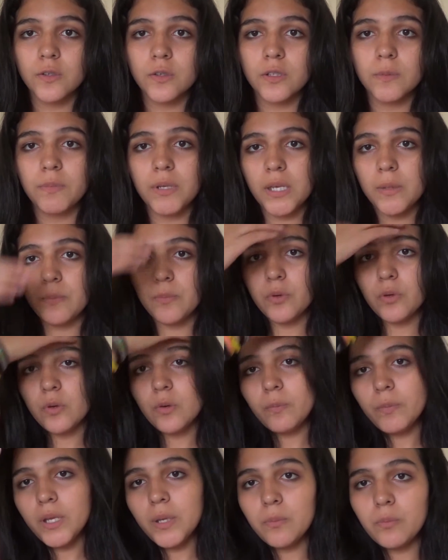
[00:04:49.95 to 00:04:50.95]
the
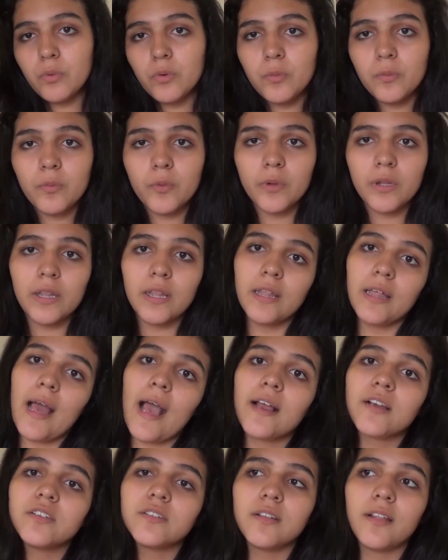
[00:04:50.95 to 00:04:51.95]
people will
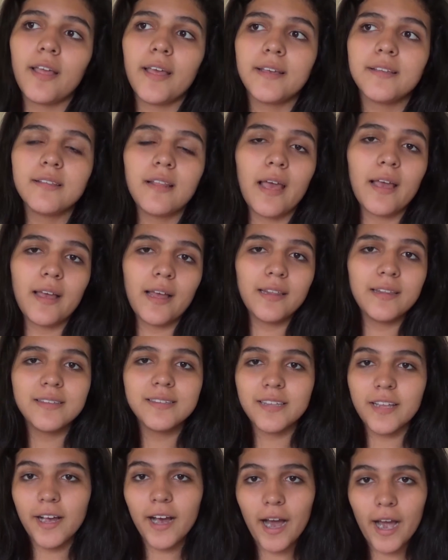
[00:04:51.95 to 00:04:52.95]
actually like at
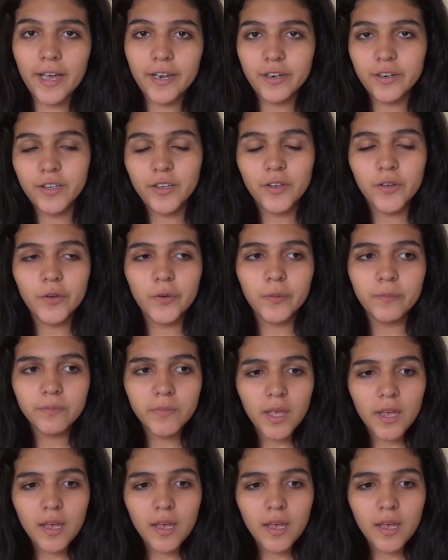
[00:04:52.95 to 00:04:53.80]
least say hi to you.